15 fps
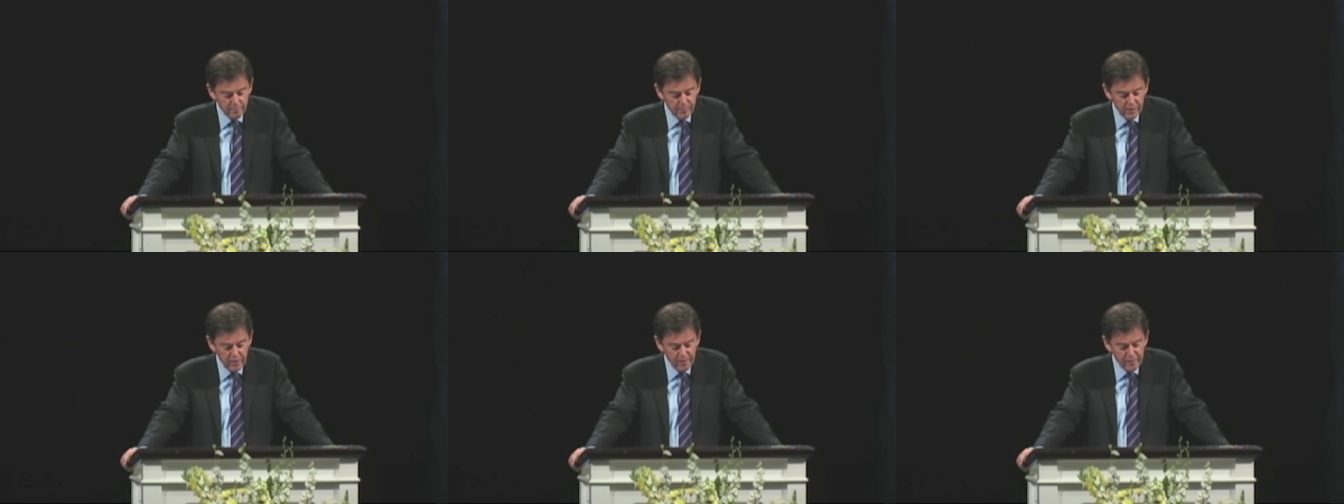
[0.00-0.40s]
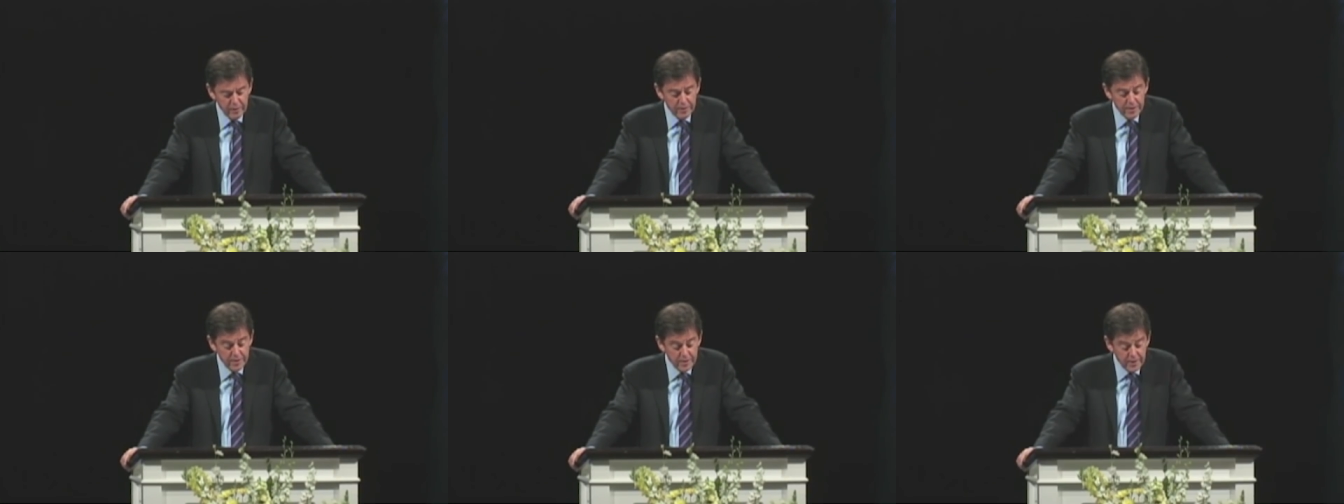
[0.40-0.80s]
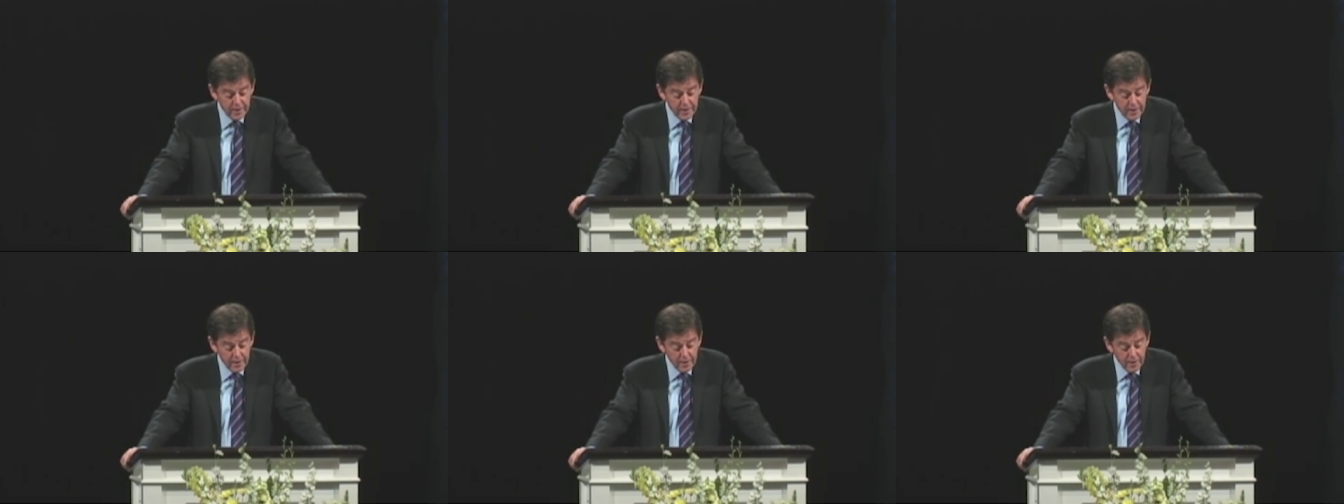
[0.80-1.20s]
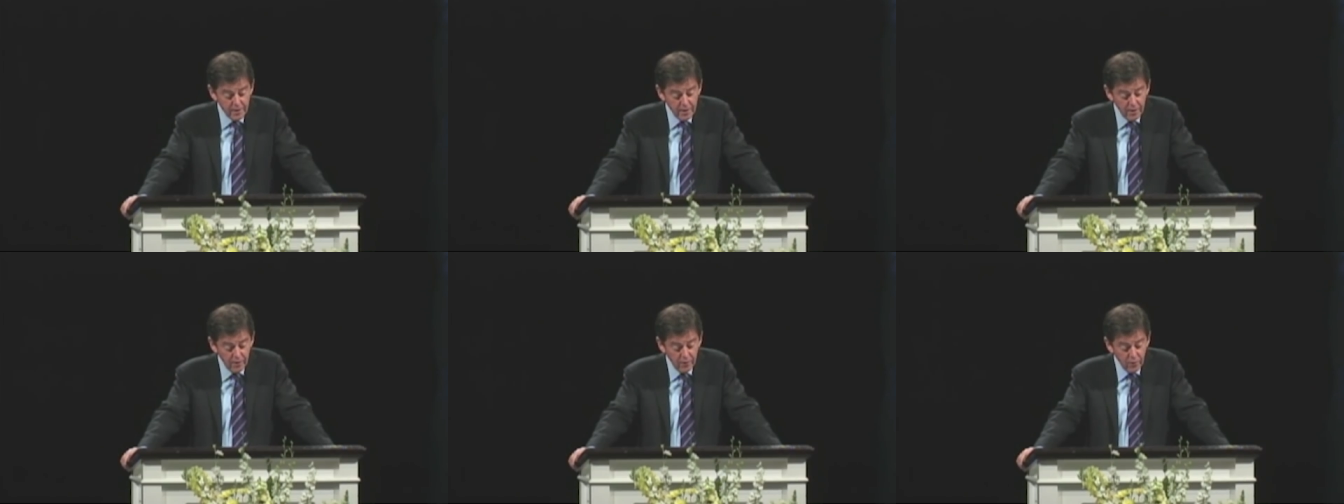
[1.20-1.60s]
Beloved,
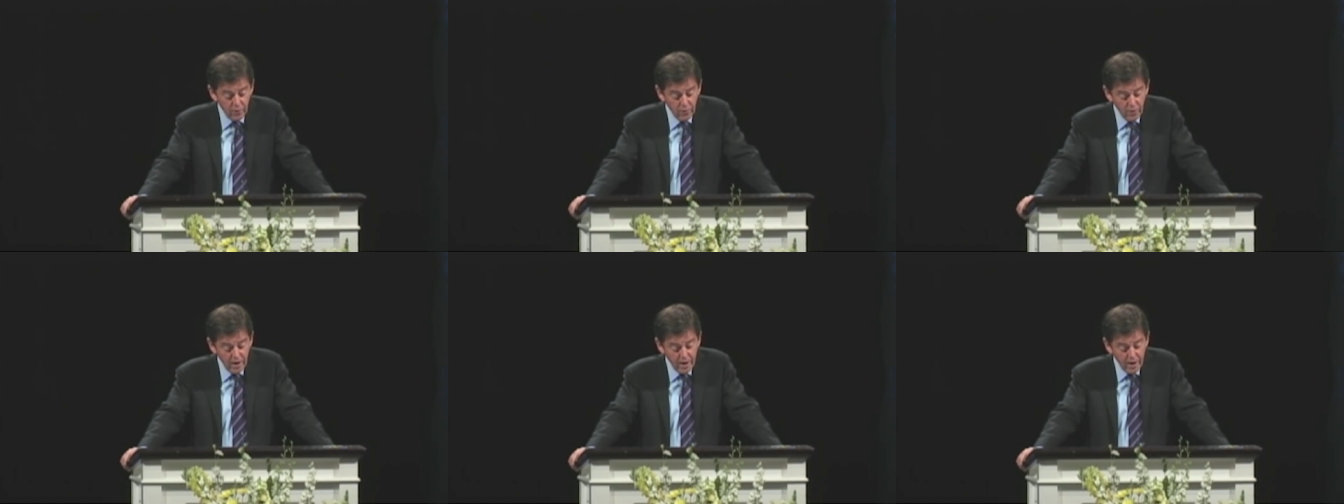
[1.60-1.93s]
although